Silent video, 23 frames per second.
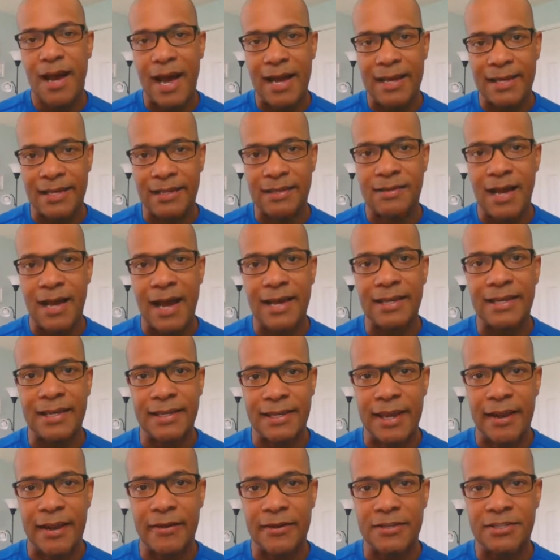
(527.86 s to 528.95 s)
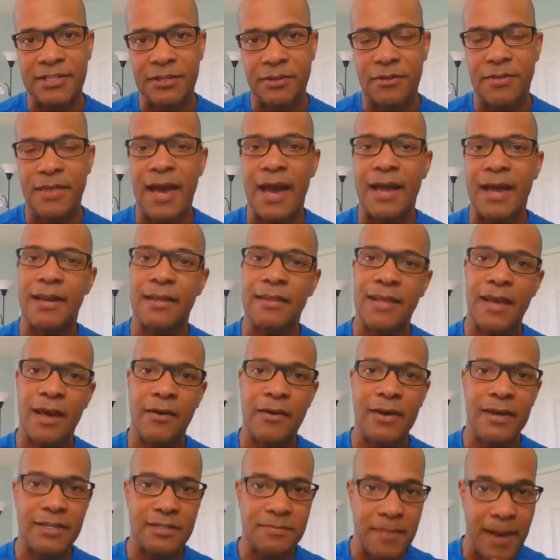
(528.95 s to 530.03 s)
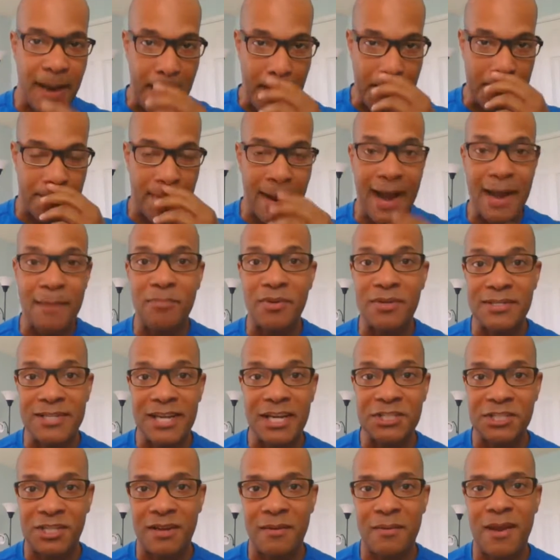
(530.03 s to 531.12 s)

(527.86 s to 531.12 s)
I can guarantee you that. Now, here's my prediction.